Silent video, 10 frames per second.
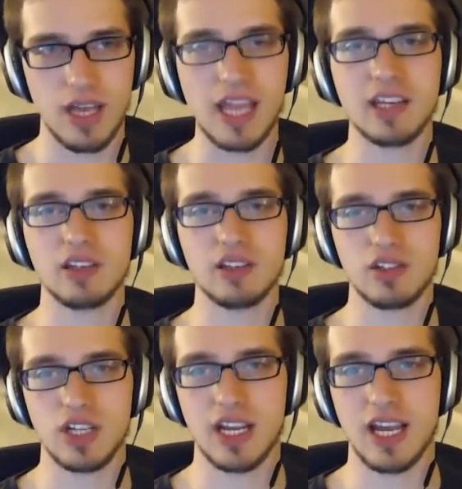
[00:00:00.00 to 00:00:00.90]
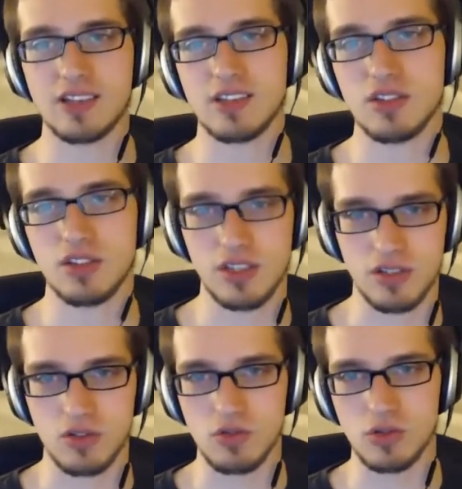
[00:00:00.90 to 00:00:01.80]
AngularJS
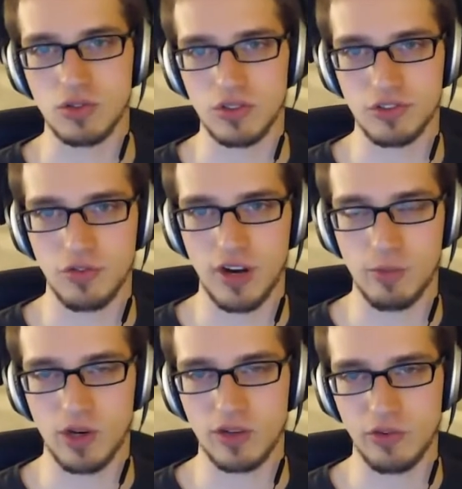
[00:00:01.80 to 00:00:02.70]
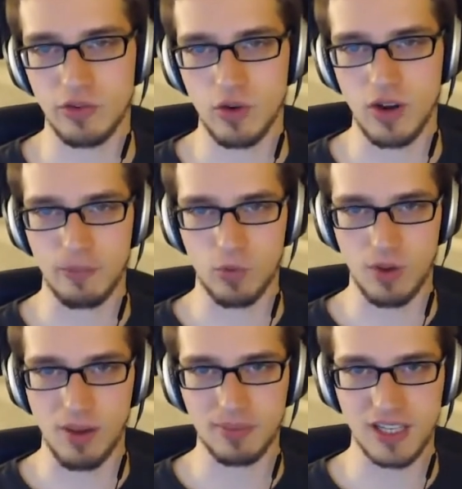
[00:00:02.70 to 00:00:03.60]
is Google's framework for
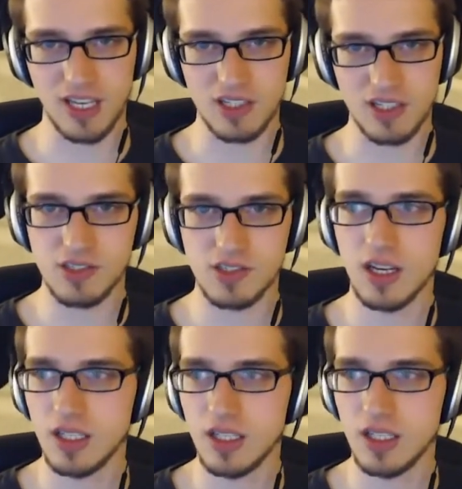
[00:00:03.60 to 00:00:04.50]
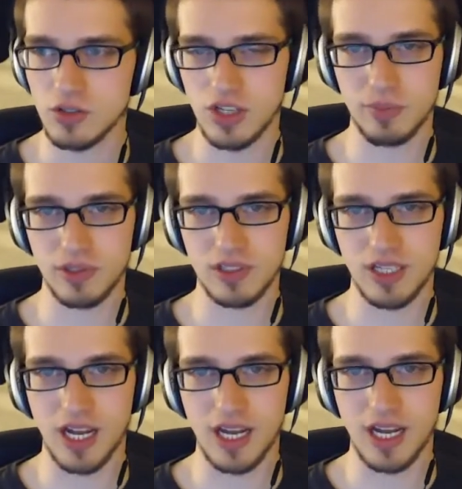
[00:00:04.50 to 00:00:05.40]
web applications. So it's all
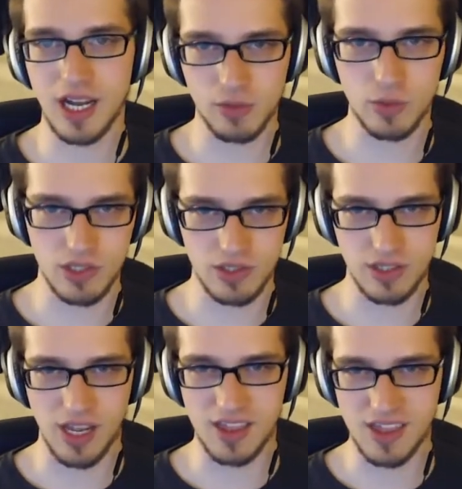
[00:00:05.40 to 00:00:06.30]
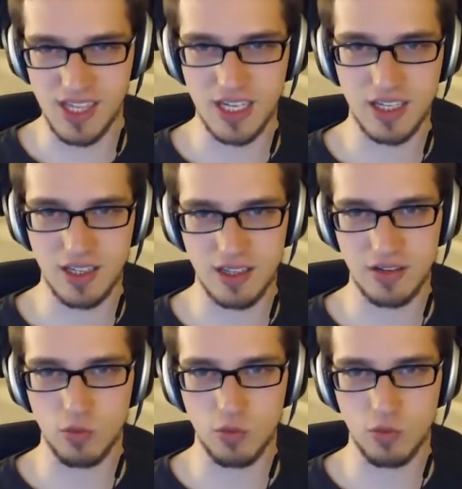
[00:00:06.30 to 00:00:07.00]
built in Ionic, which is, I think,